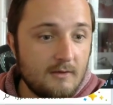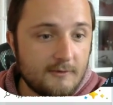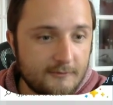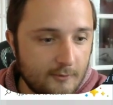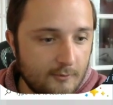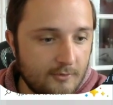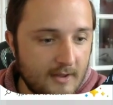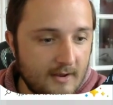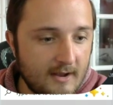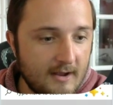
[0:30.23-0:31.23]
so
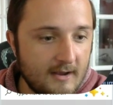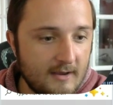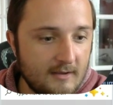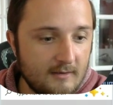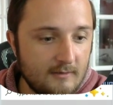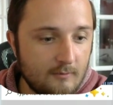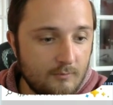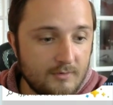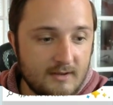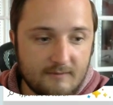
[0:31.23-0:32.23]
that I
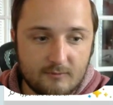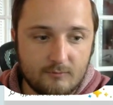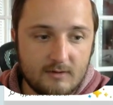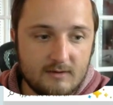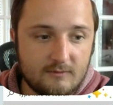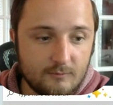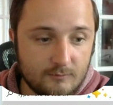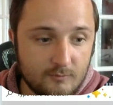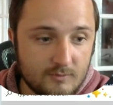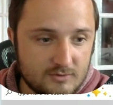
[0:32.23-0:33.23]
wouldn't have to run into
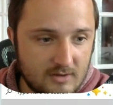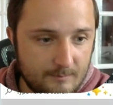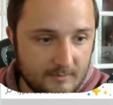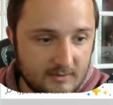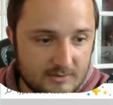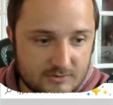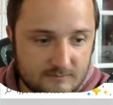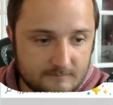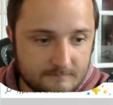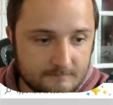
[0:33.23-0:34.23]
too much competition